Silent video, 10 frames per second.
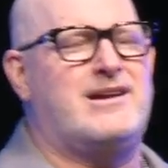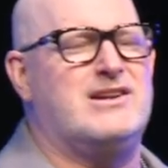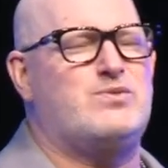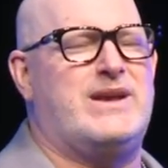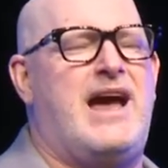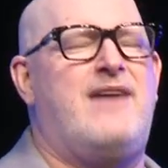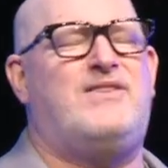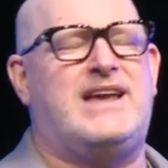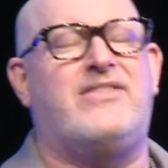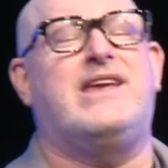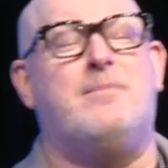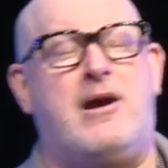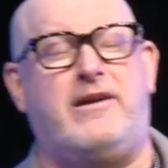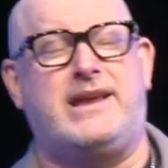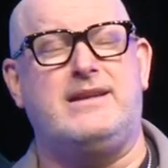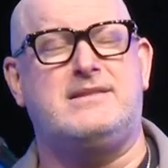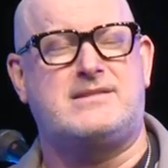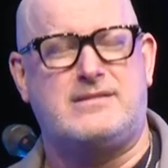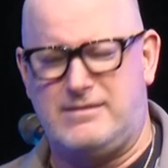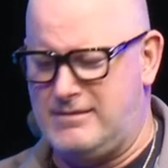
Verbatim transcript: because we can't forget the Americans,